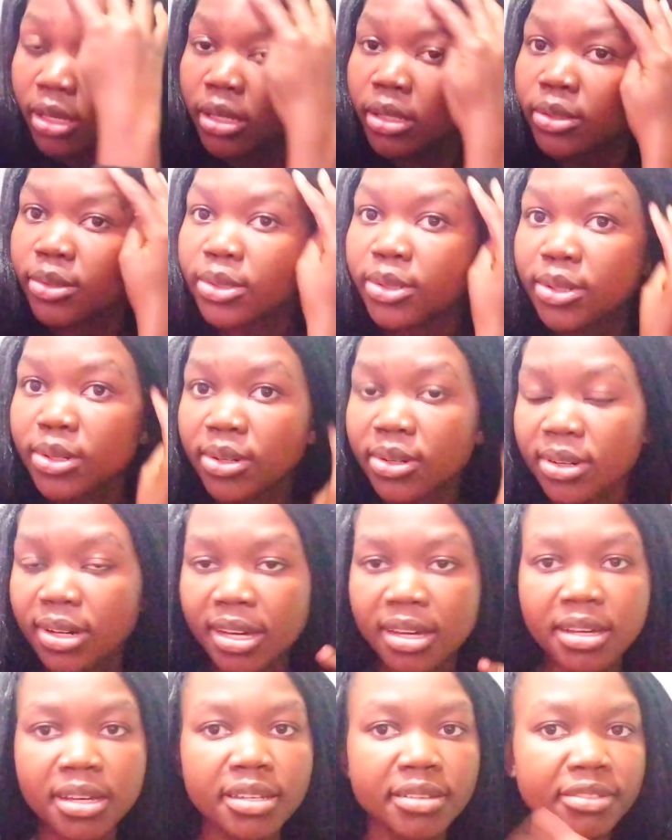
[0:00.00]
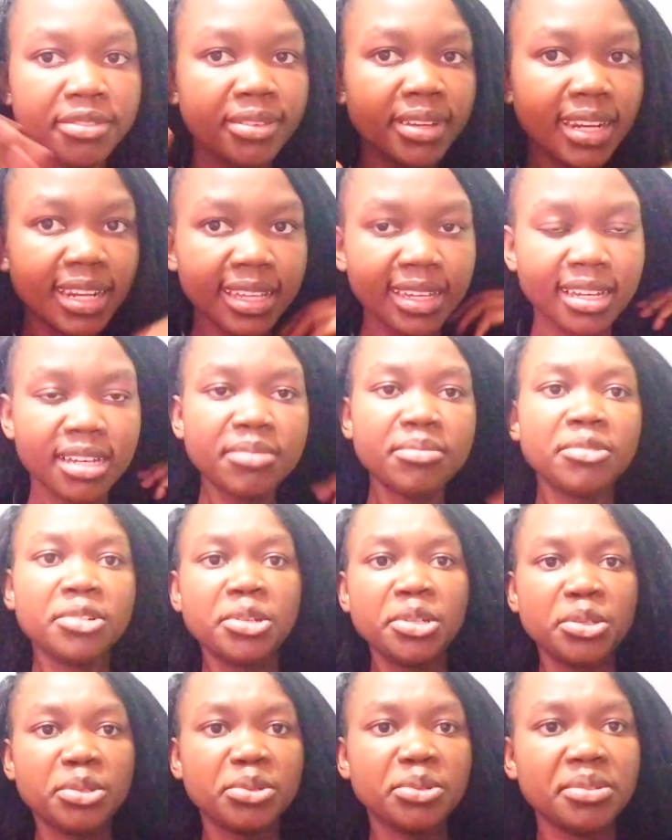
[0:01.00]
So I feel like I'm
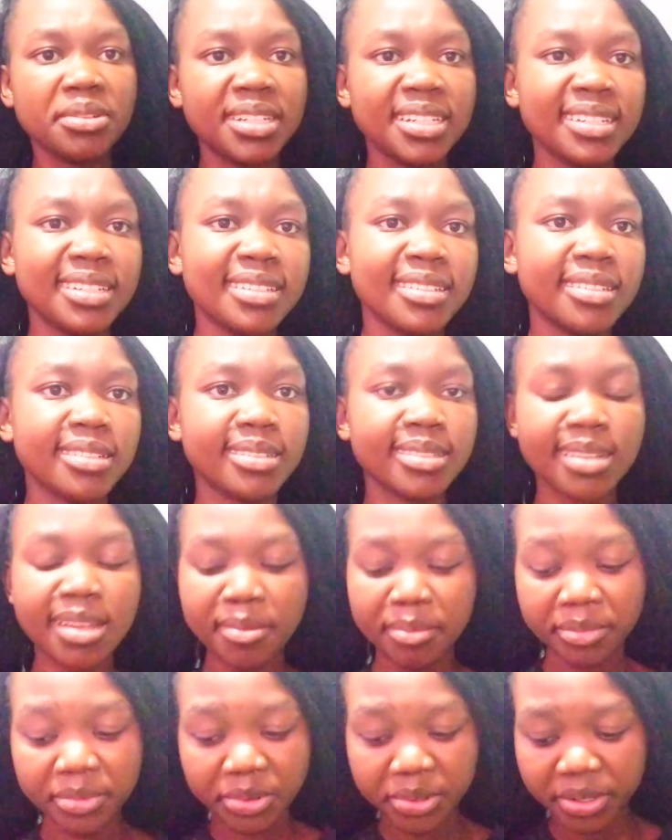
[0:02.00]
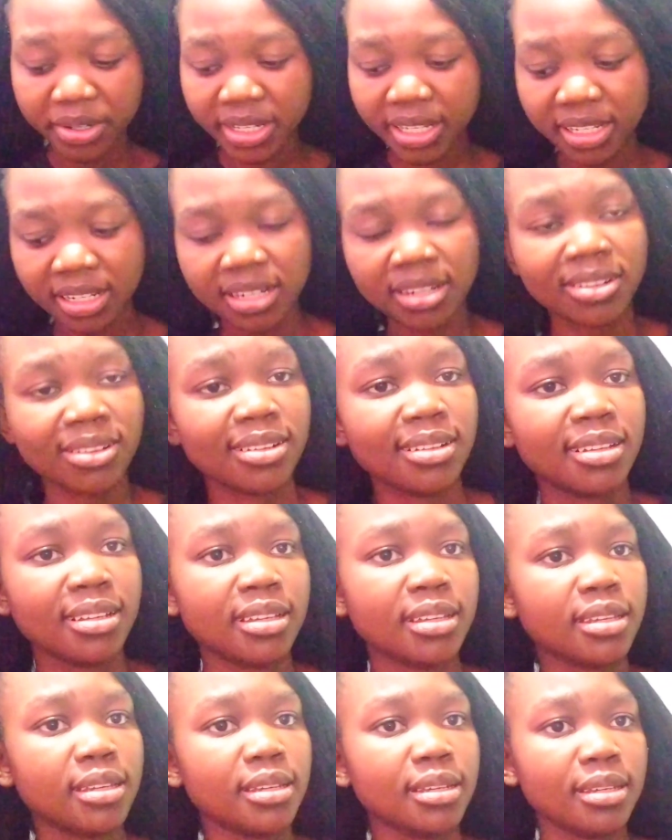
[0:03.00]
going to need some oil.
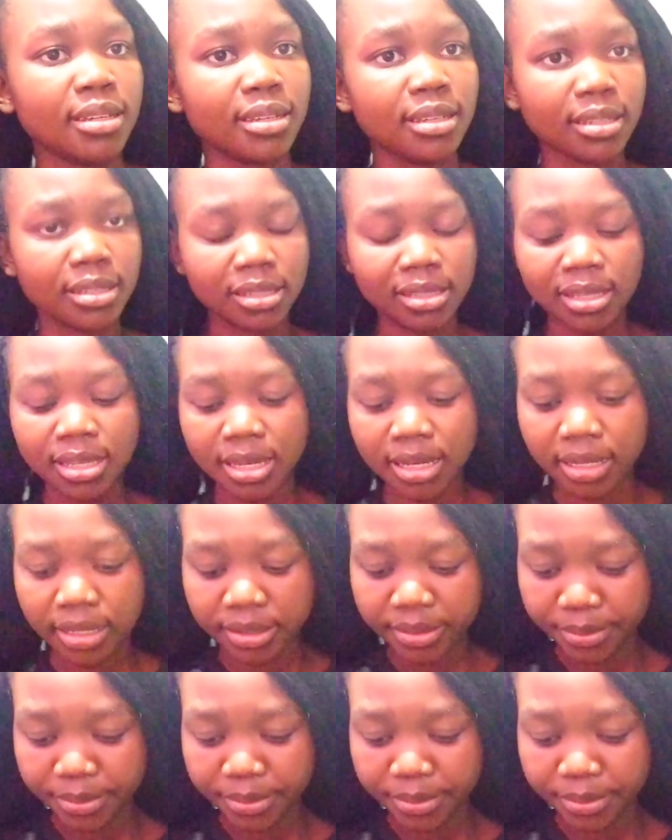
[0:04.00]
Yeah.